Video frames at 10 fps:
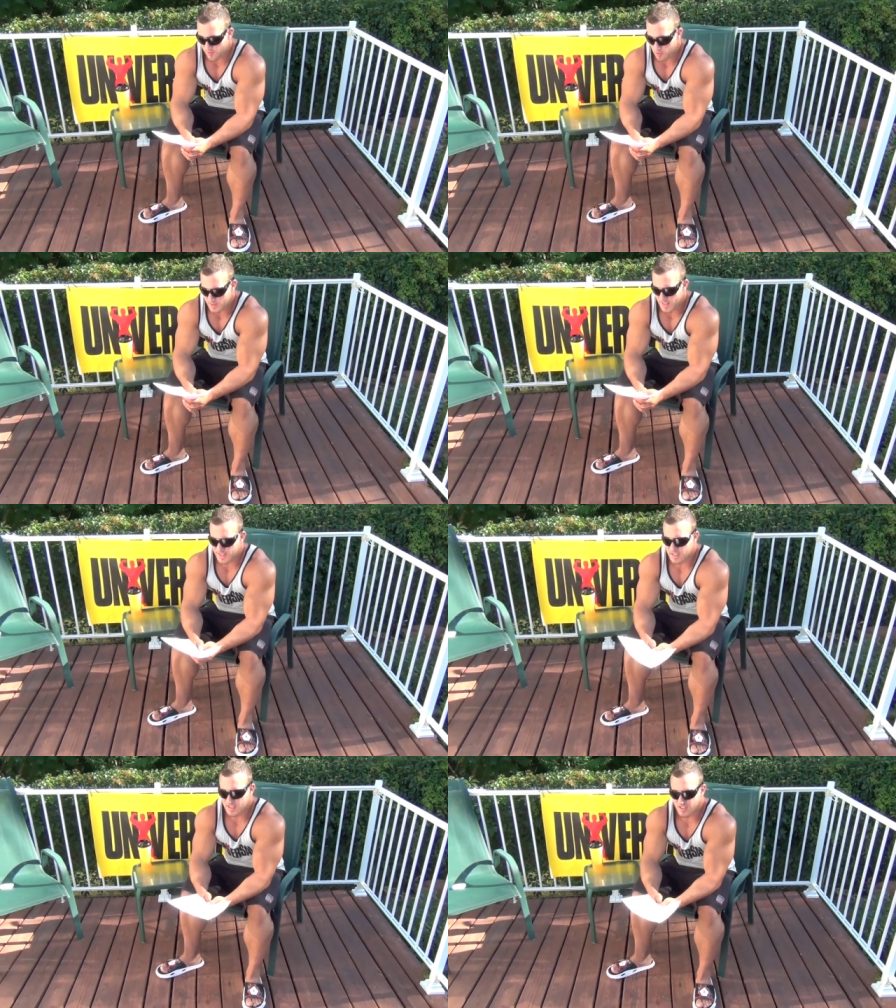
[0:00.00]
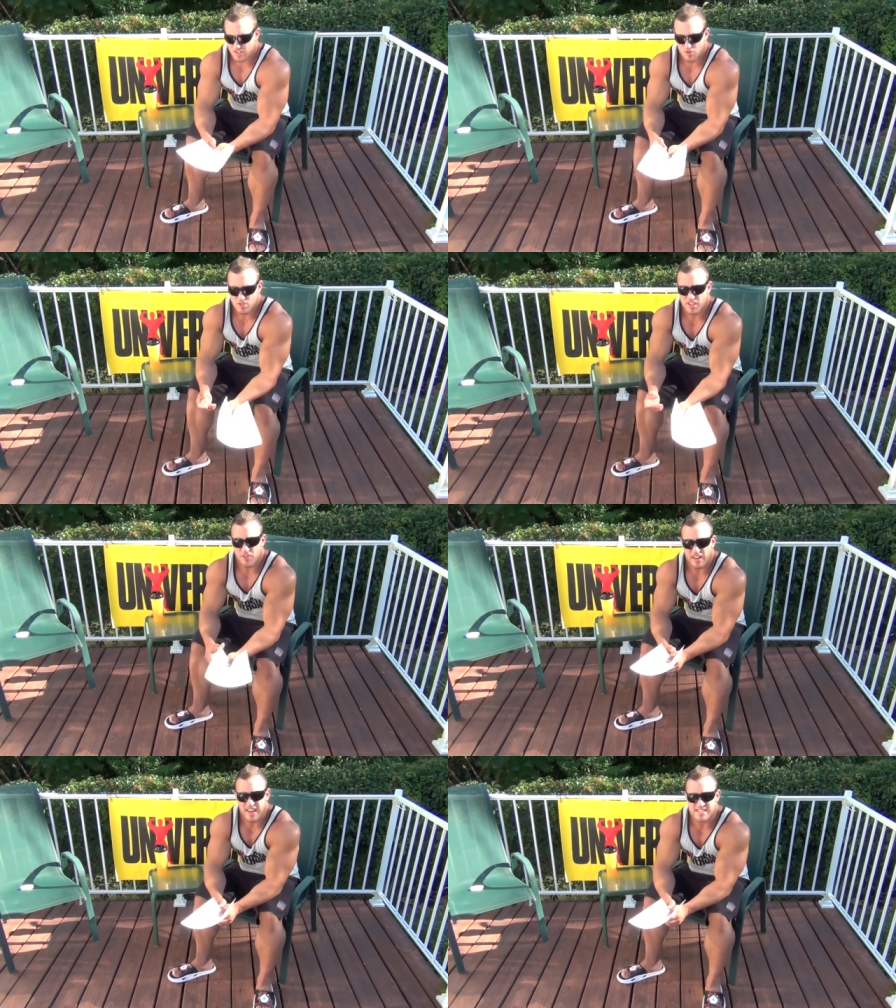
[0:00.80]
that would be like uh, using
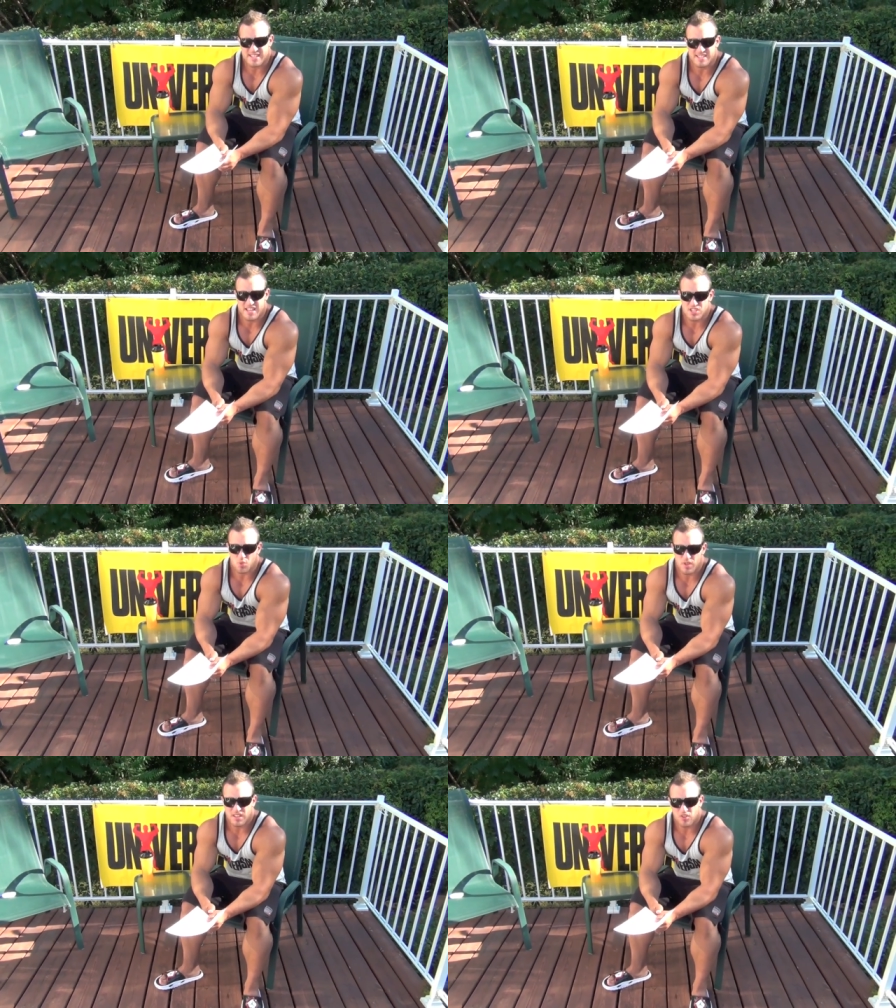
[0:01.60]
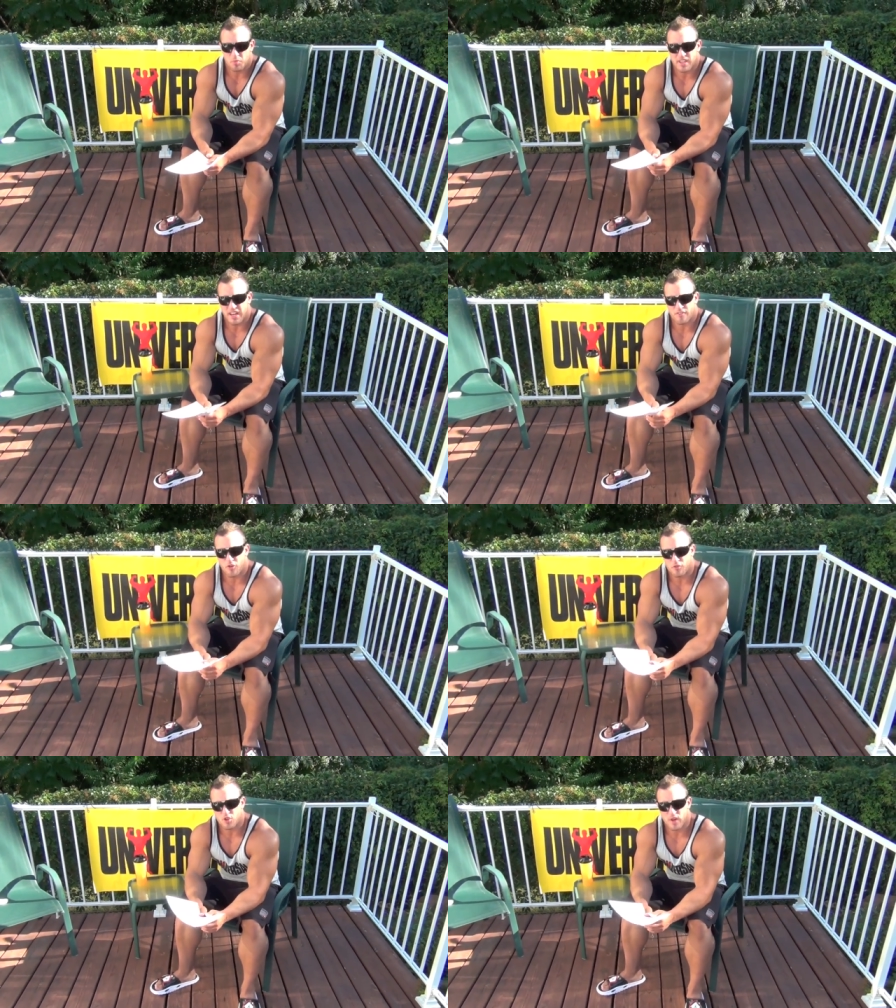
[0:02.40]
your legs six days a week, that would be kind of
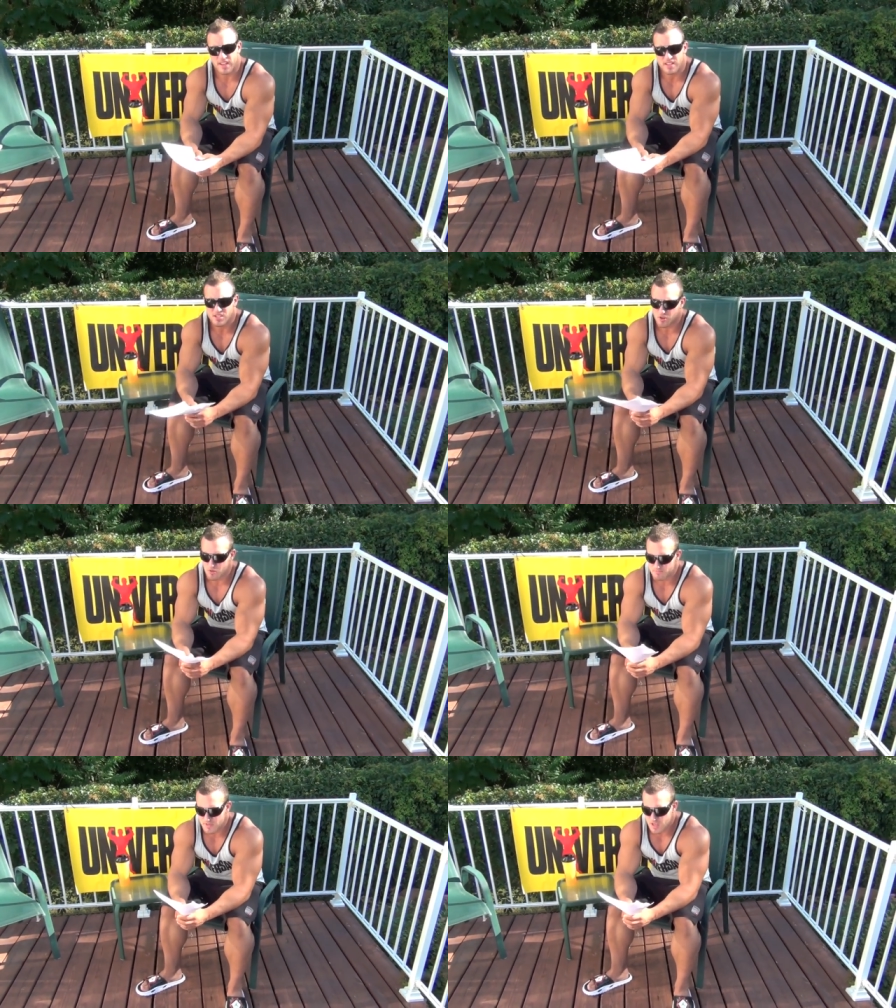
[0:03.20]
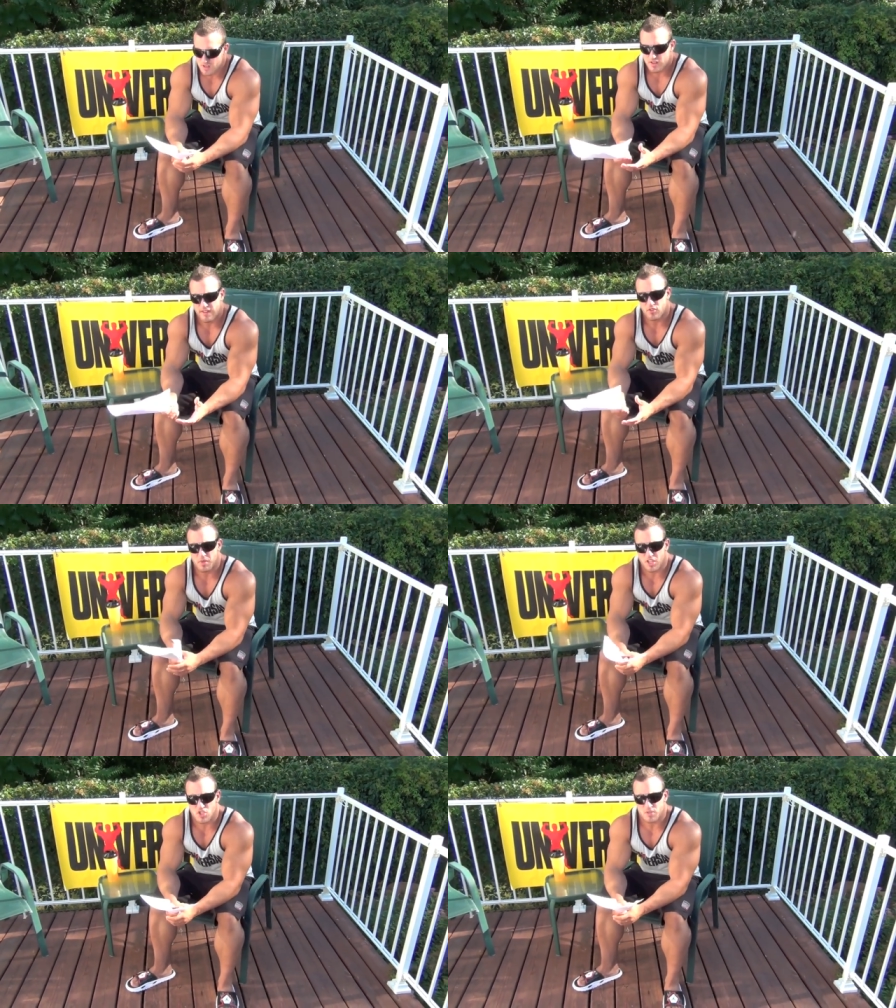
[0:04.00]
overtraining, so you have to make a